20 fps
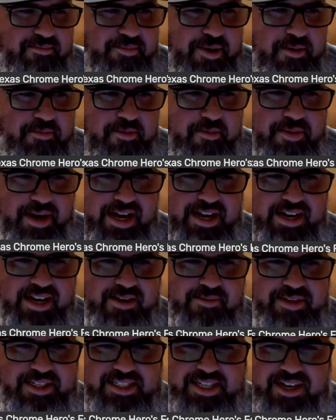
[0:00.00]
people might
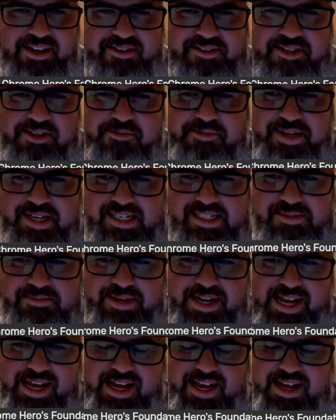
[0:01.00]
hear me talk too much,
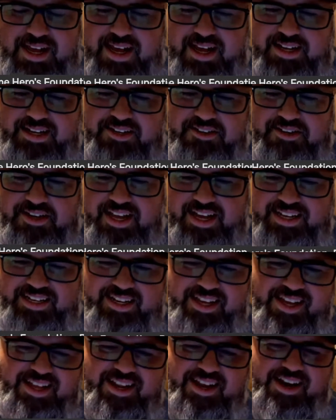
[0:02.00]
but I don't like
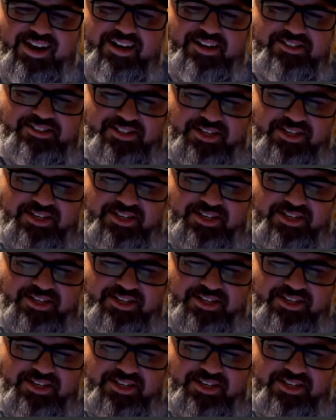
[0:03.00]
dead air.